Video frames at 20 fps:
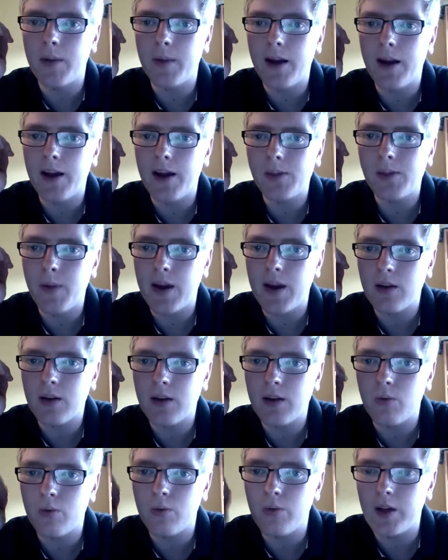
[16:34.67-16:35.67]
aspect
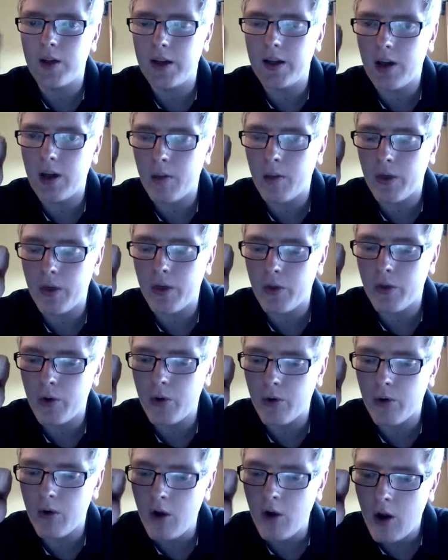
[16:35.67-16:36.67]
really coming
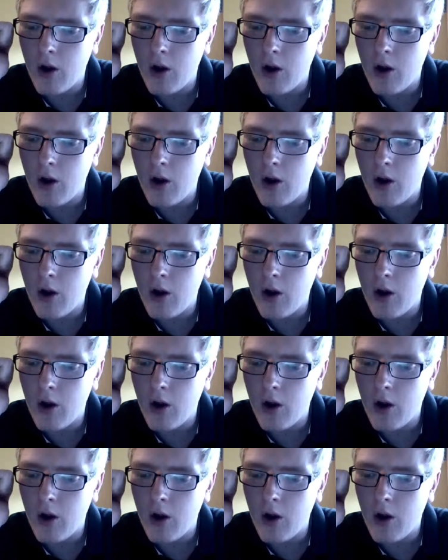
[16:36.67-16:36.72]
through.